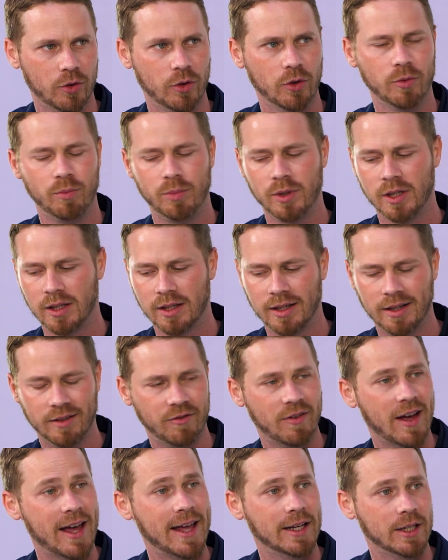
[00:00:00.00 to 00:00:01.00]
could be an
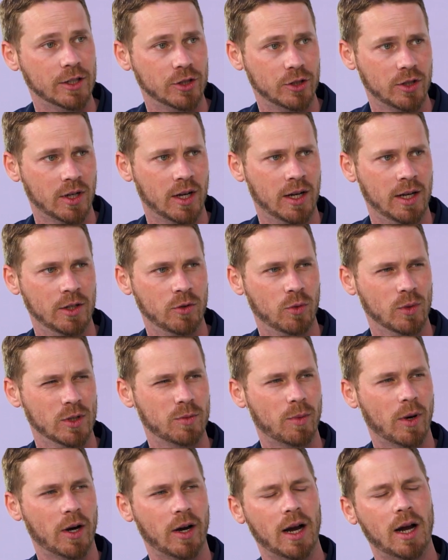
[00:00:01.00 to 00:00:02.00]
advantage to
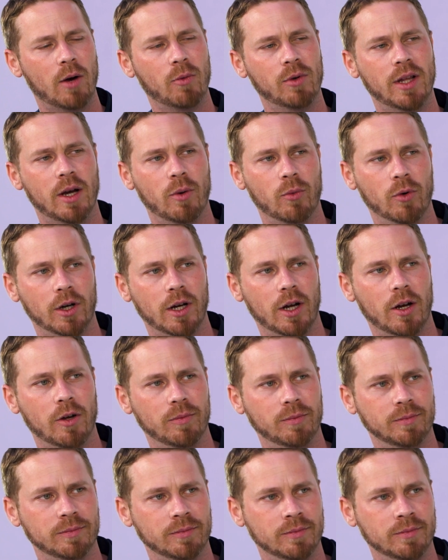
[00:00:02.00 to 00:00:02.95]
INSIRE. How would that work out?